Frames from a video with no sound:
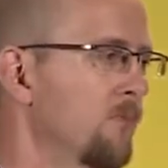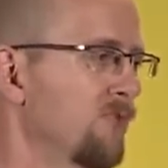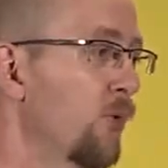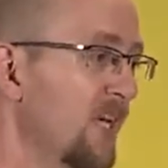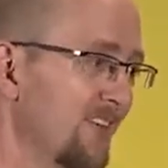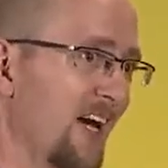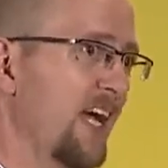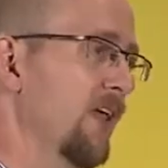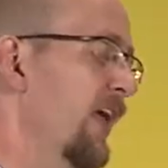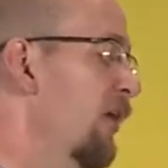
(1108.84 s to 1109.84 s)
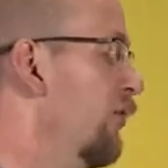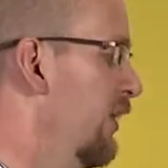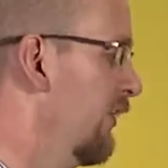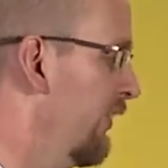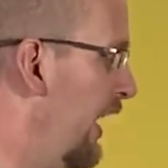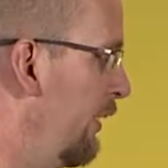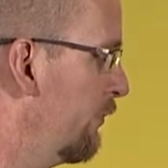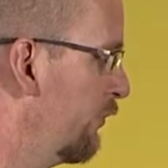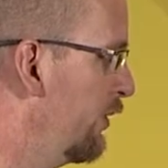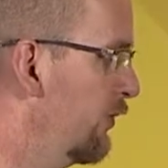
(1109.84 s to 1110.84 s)
So we designed it there in real
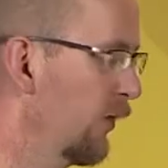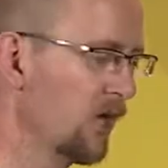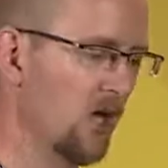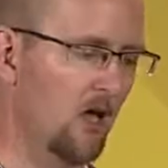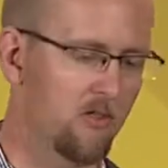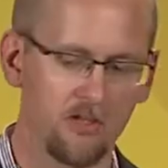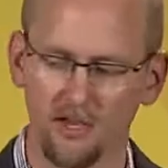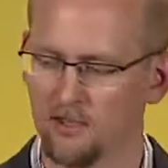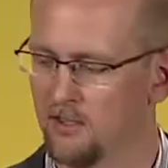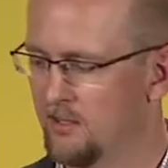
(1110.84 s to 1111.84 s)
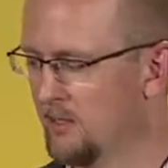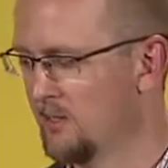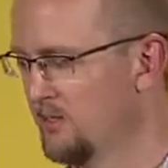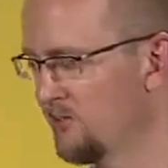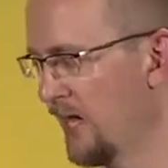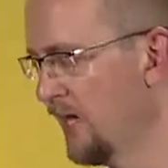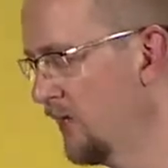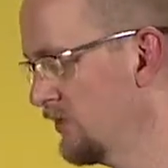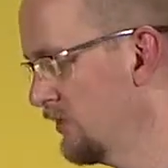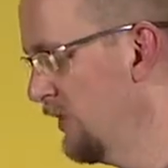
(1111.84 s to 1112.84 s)
time. We broke all the
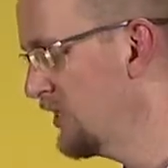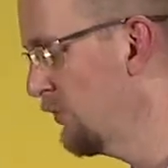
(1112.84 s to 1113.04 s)
designers' best